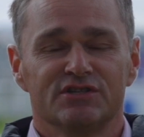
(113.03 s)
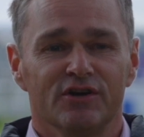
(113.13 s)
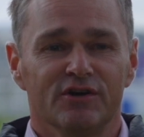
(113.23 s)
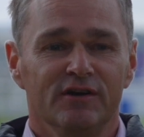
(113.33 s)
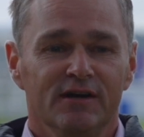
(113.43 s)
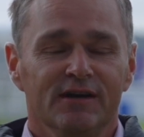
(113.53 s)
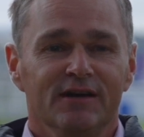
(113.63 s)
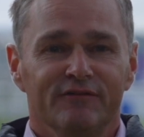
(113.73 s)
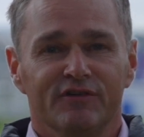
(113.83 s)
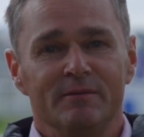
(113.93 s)
So
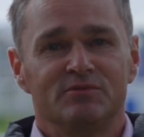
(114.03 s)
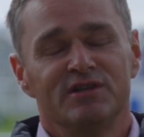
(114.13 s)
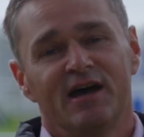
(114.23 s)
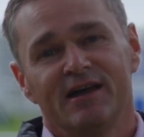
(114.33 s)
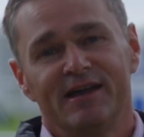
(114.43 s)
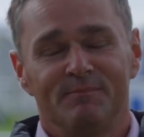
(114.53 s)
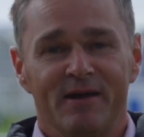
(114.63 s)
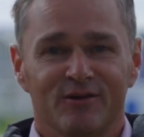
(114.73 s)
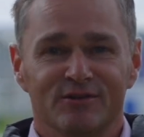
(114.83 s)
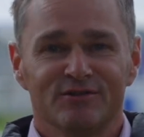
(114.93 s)
for them to now get
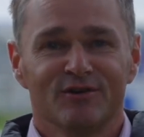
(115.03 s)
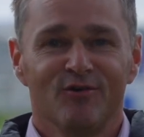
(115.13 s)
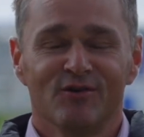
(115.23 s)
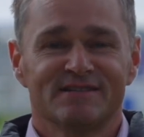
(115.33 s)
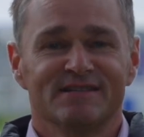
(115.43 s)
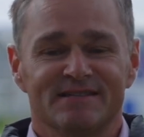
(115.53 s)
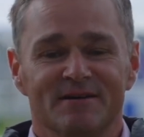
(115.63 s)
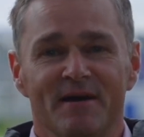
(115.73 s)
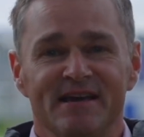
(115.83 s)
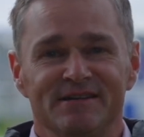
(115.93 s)
back onto the course is
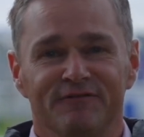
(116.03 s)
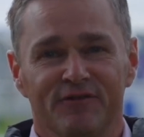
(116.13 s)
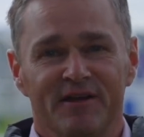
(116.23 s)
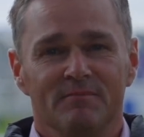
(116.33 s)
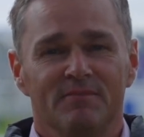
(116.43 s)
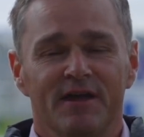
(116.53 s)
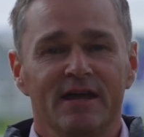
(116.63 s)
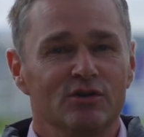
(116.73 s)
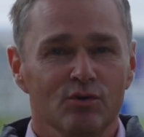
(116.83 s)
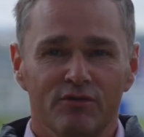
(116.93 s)
amazing for them. They
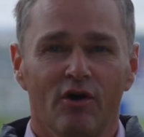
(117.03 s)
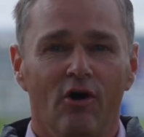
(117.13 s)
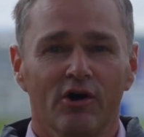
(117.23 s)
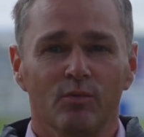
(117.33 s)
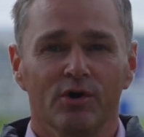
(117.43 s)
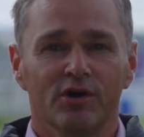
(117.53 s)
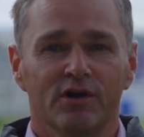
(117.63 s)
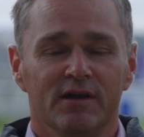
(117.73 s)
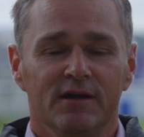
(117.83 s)
do the hard work.